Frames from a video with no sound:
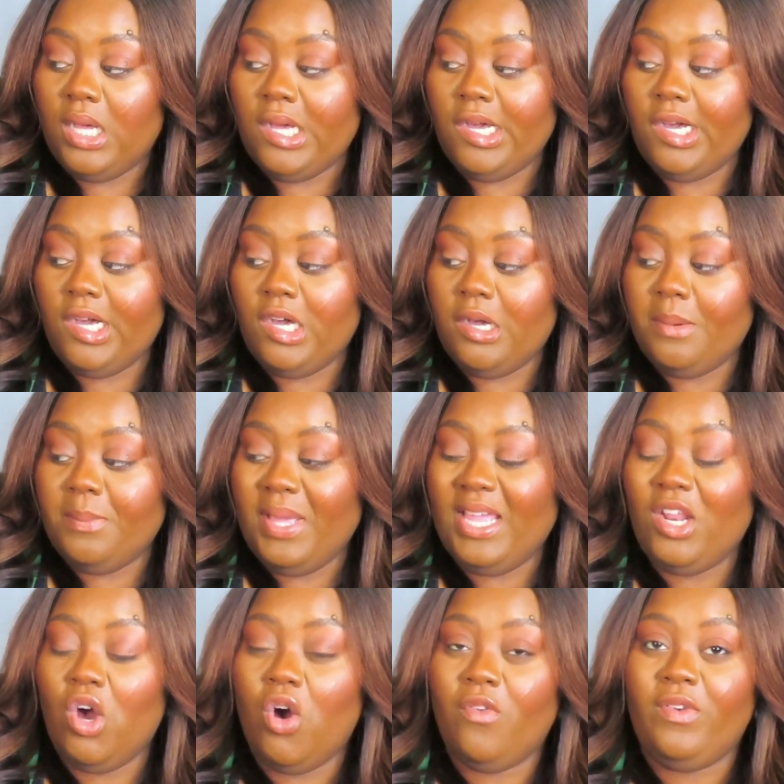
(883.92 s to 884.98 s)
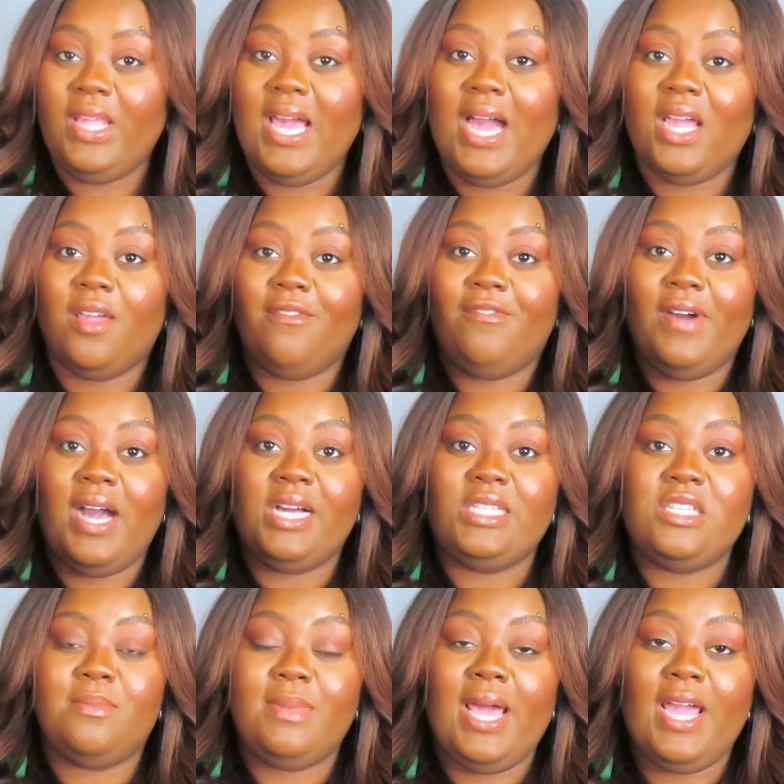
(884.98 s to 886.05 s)
And hopefully I can
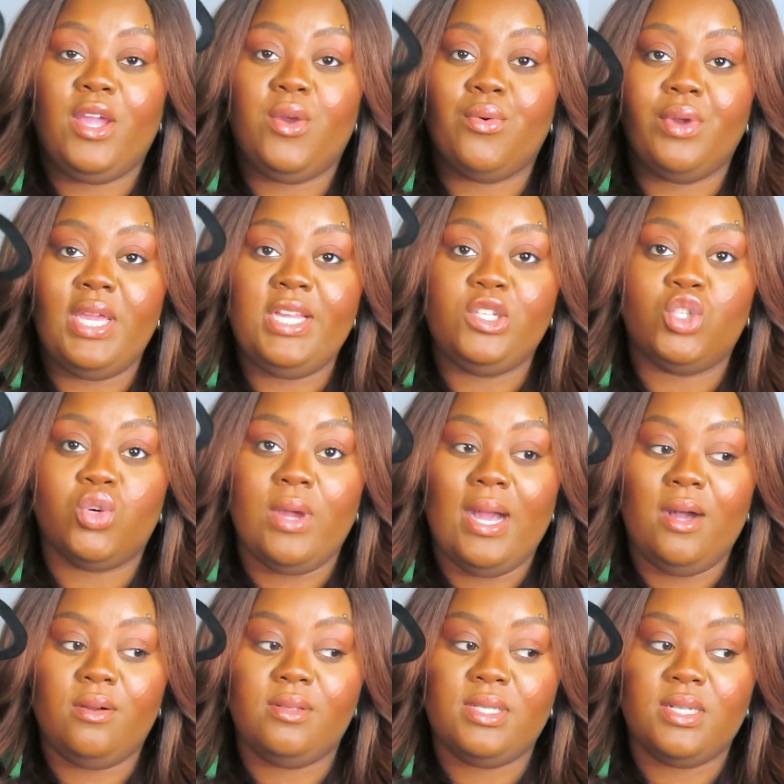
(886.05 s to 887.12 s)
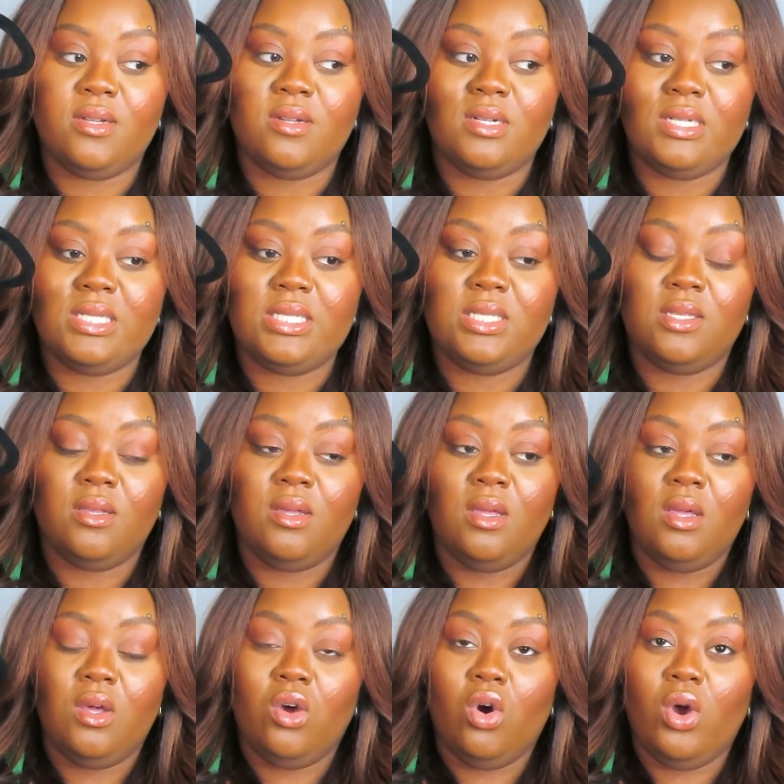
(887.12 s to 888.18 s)
find some like green trousers,
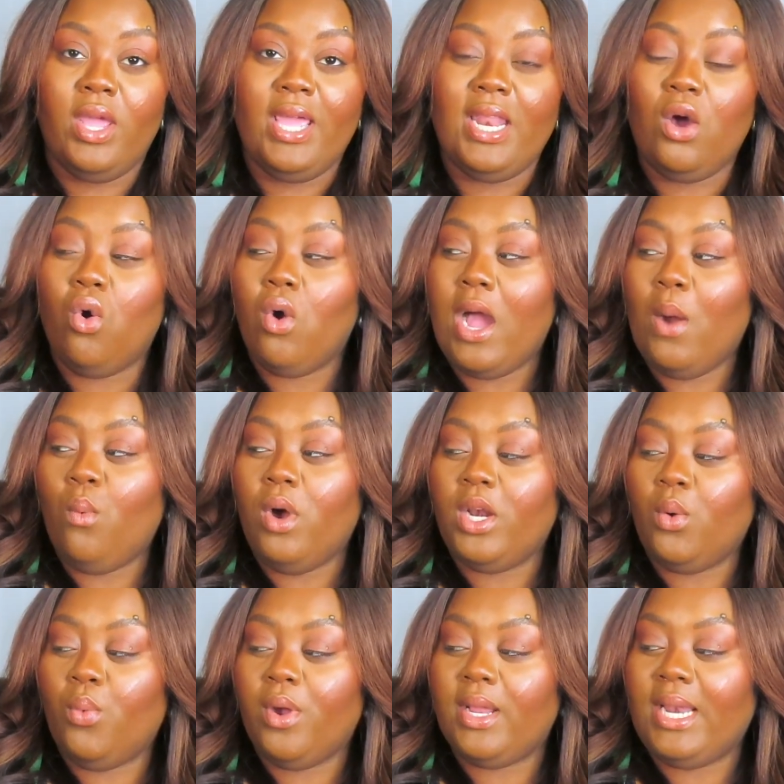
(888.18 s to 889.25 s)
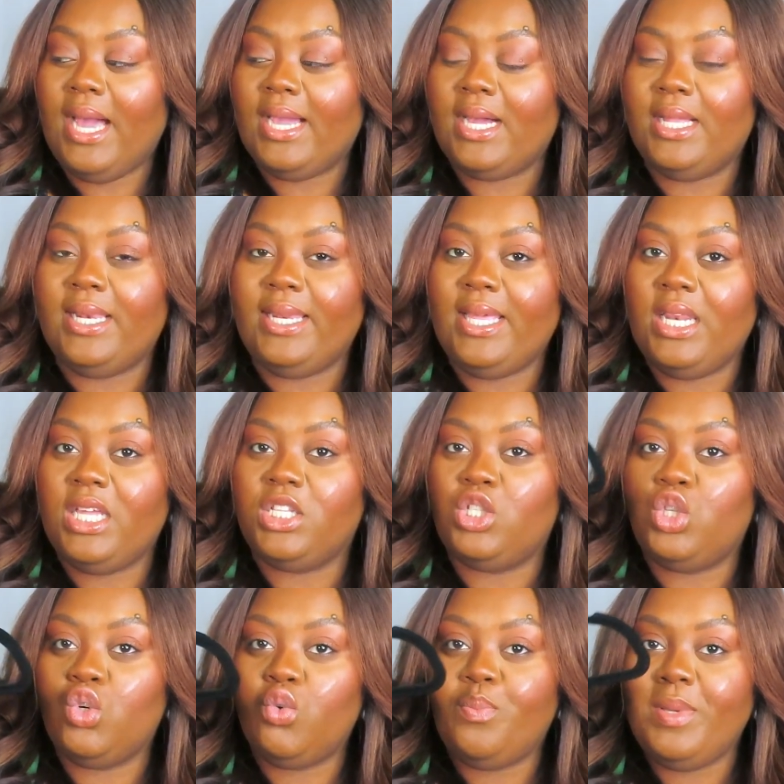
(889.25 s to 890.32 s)
or I want to wear like a linen
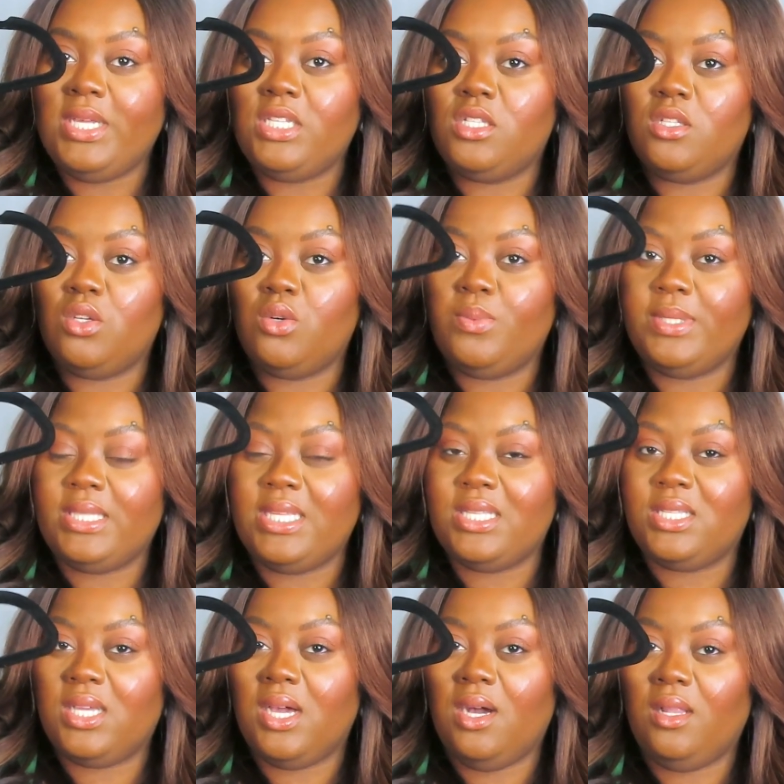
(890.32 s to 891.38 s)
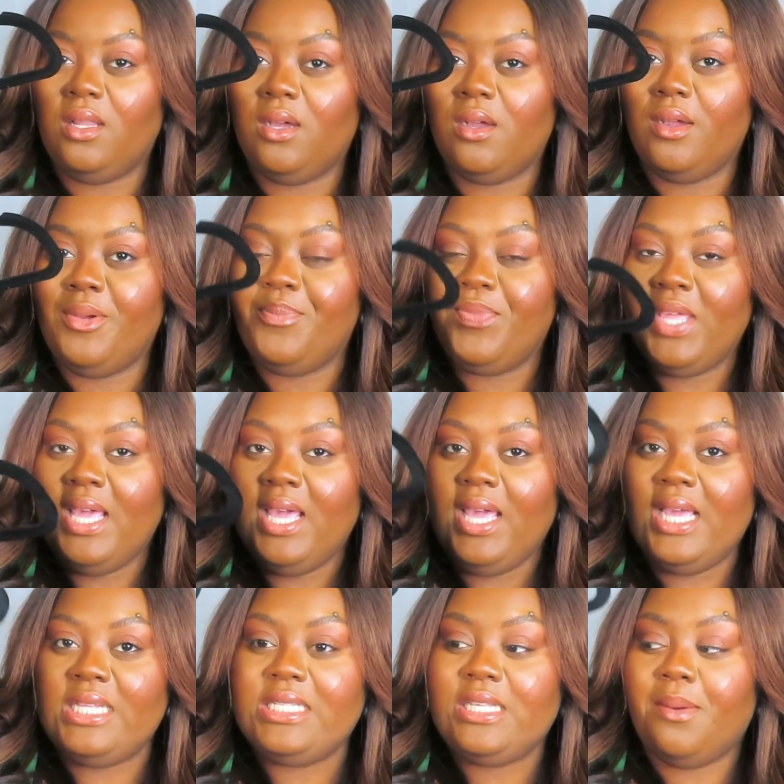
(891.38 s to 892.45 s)
two-piece suit with this color
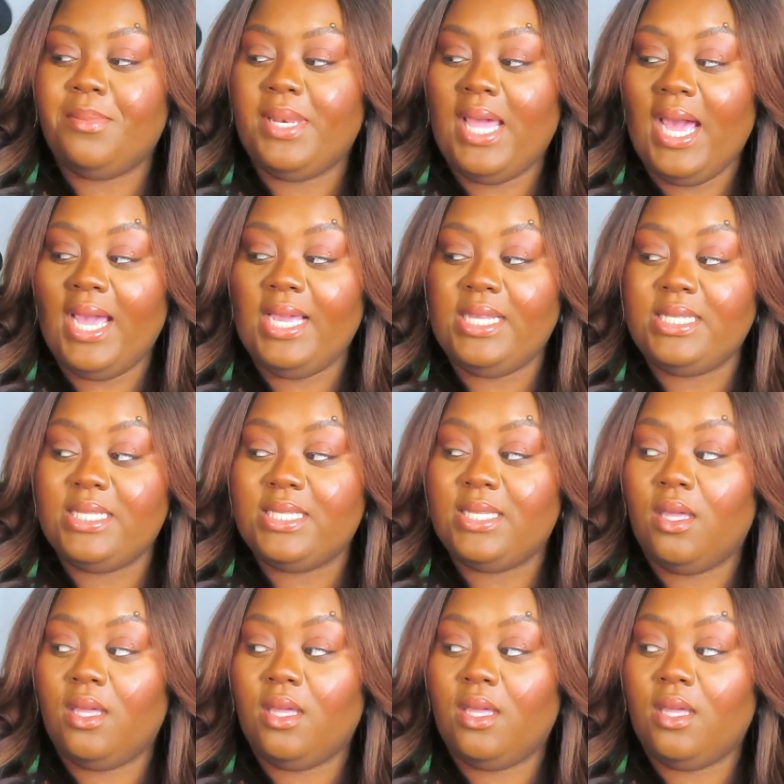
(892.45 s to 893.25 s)
and some nice